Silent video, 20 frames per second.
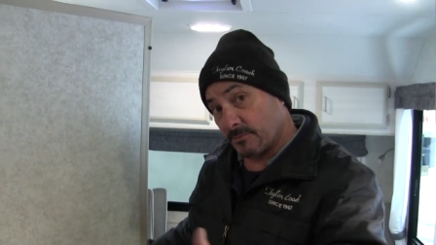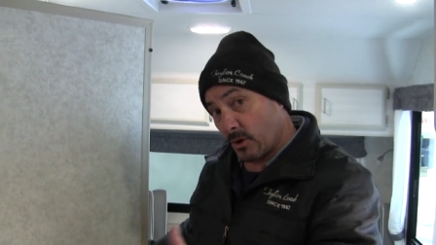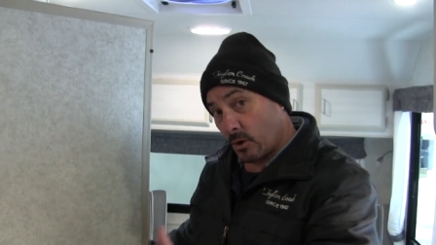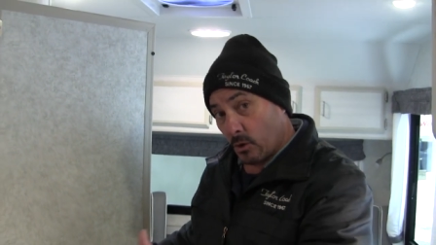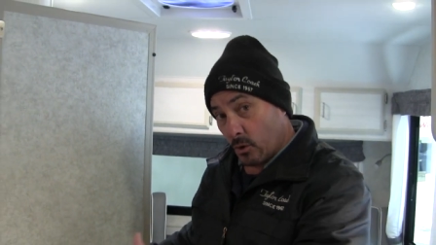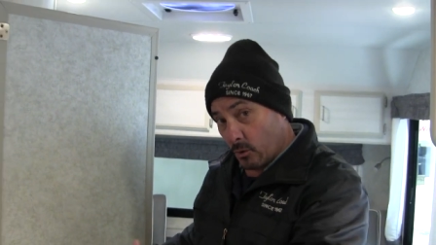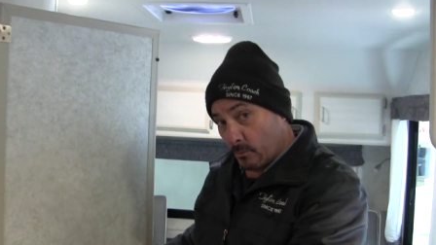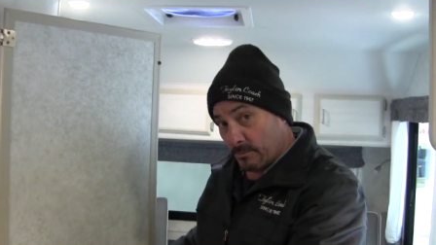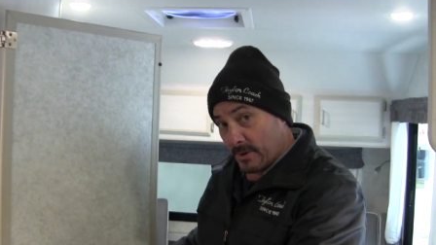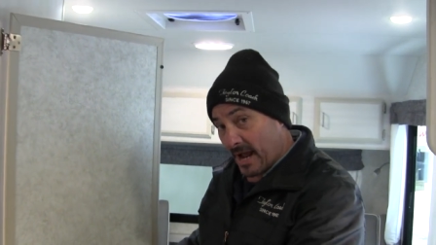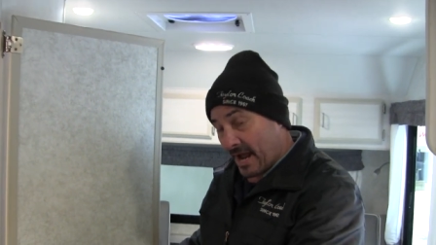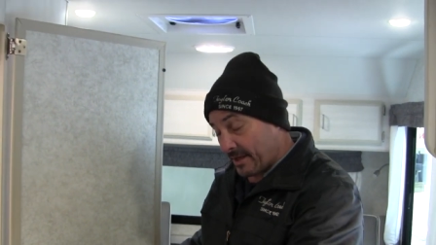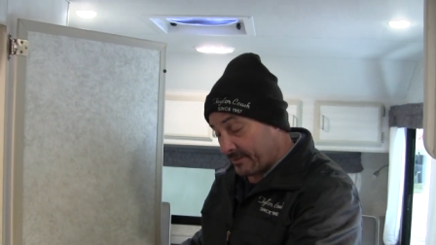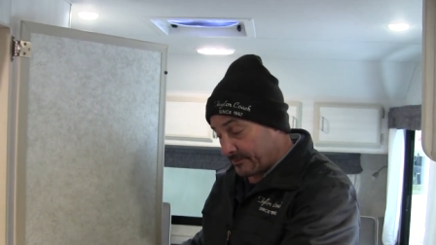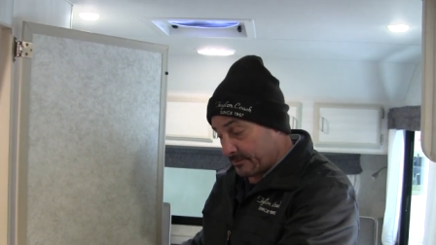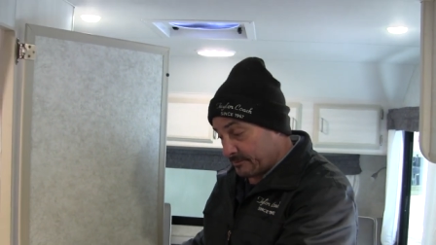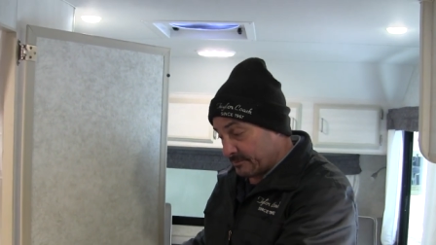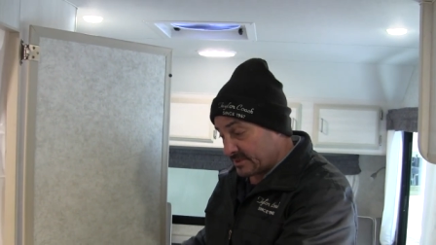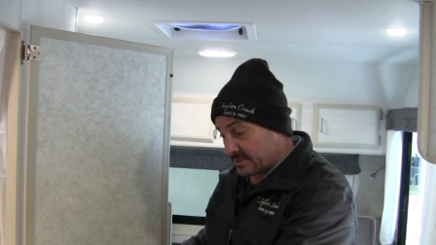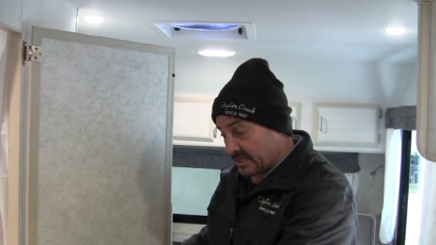The whole
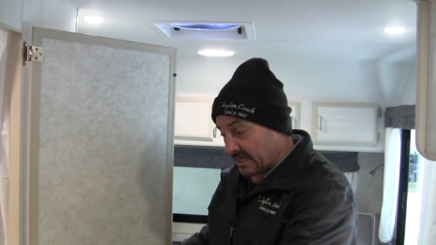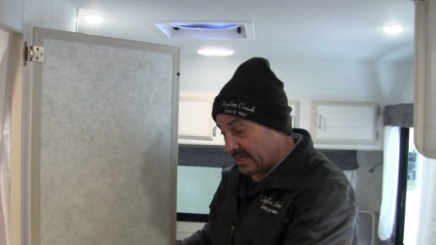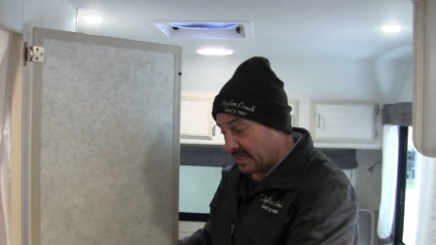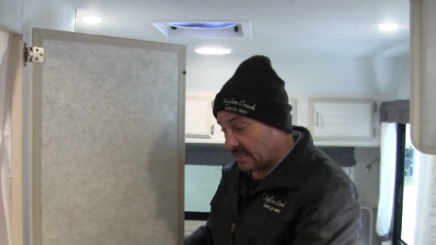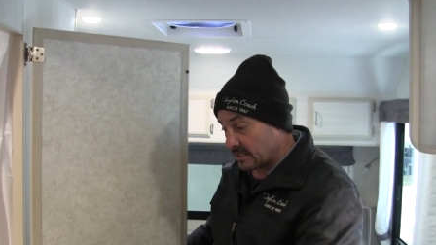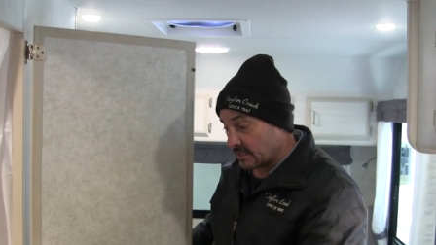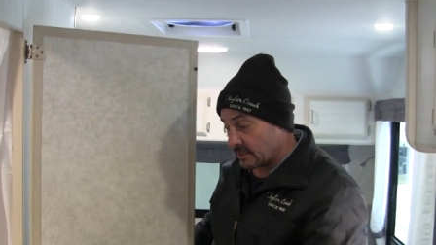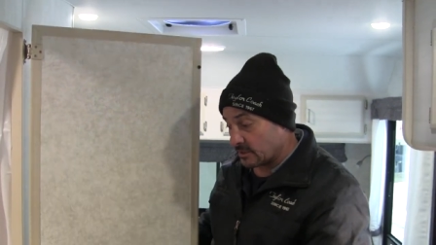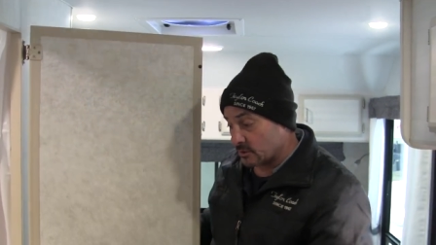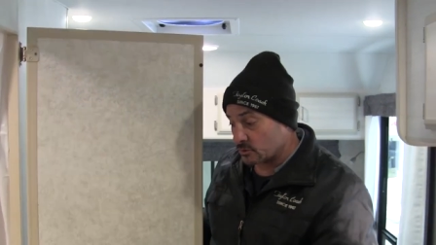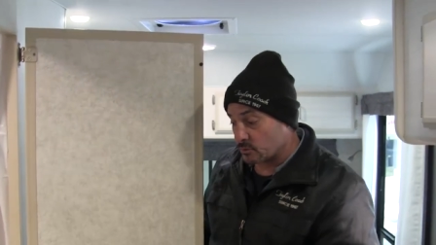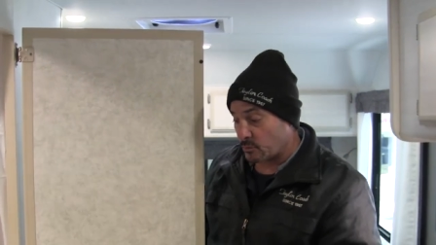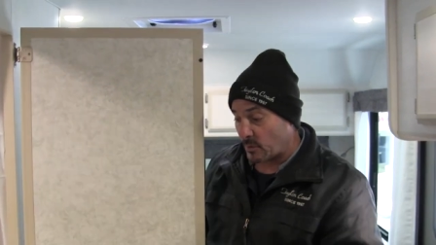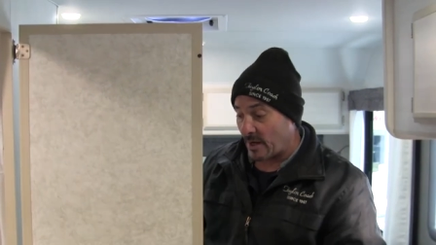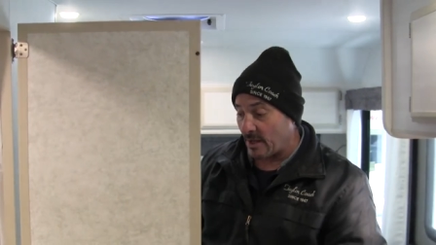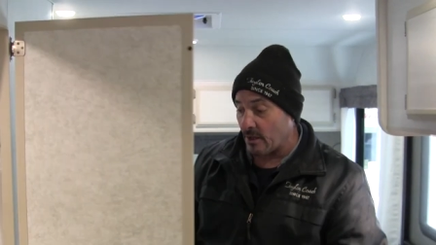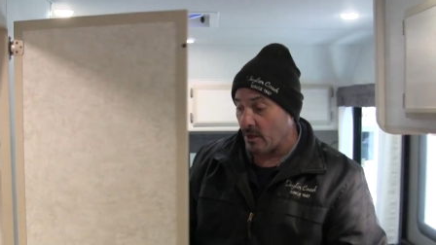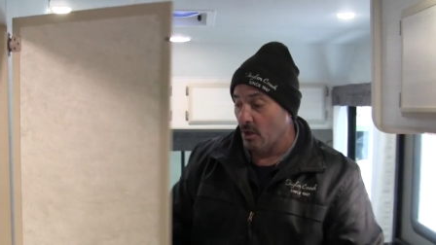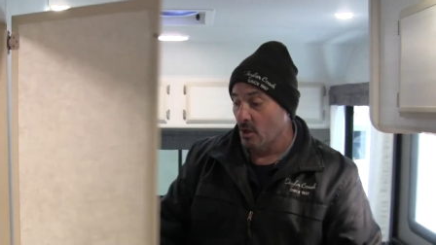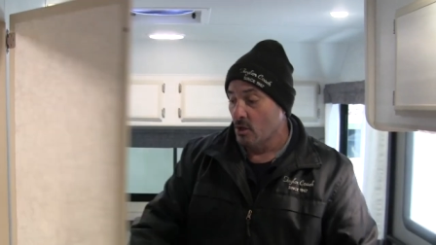bathroom is heated as
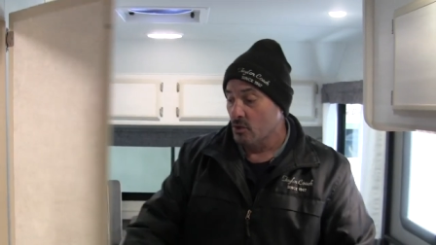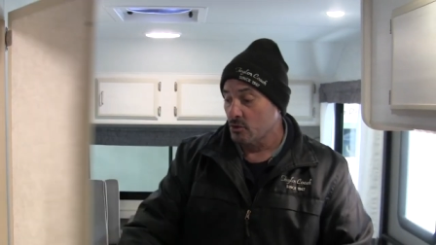well.